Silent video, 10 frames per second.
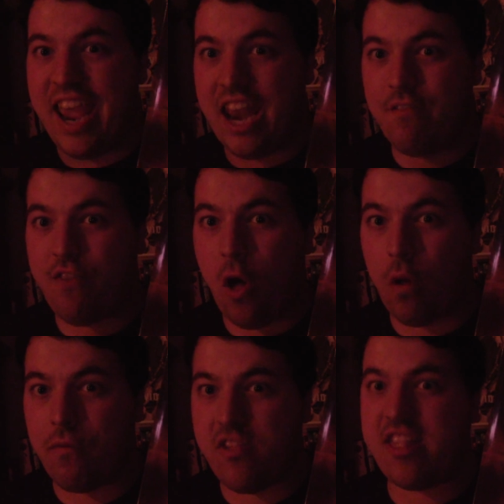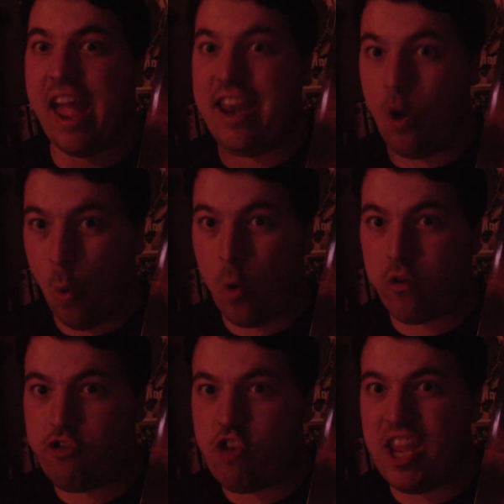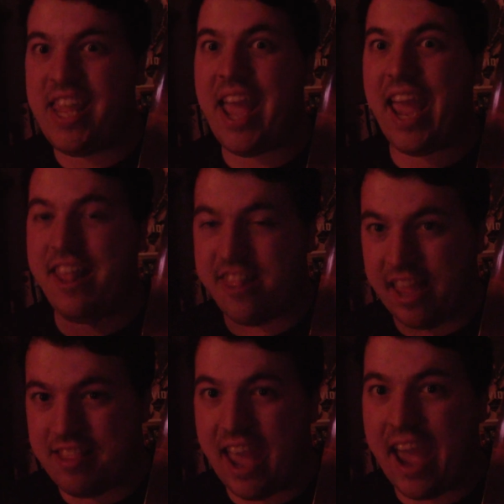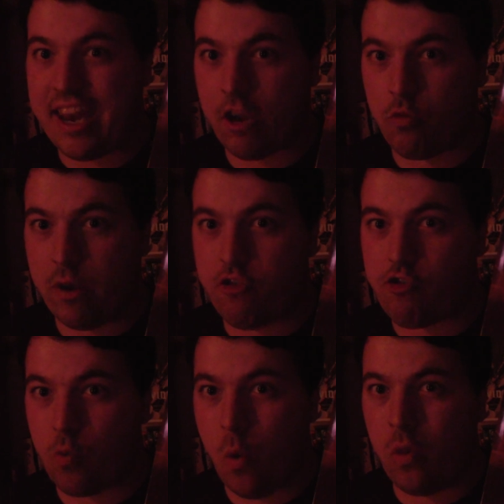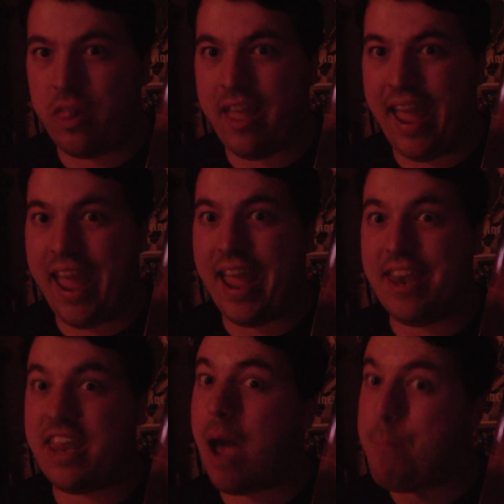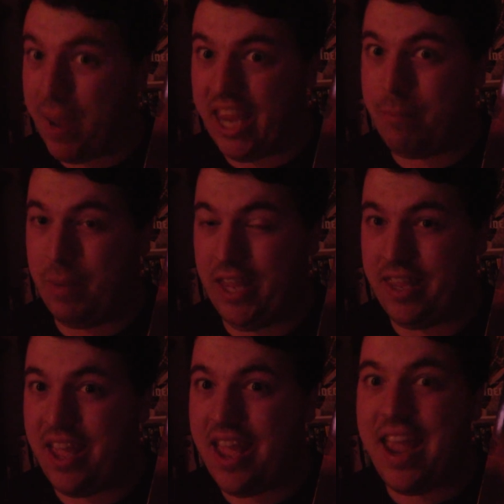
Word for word: involves an orgy, a satanic ritual, and a baby.